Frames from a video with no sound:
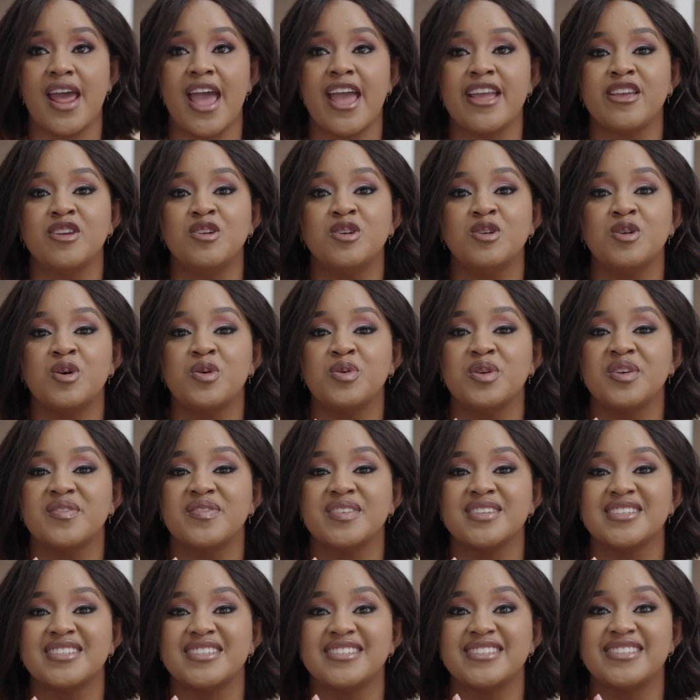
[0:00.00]
and you don't
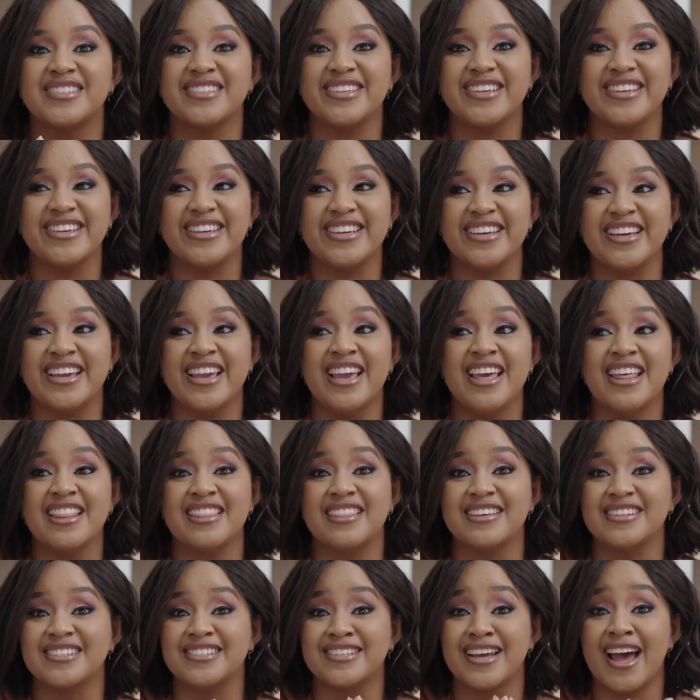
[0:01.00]
even see
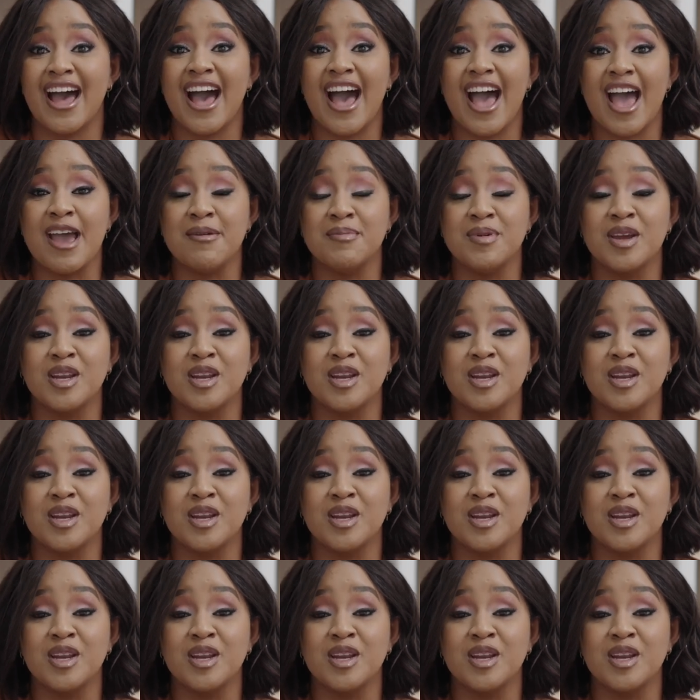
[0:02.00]
the time.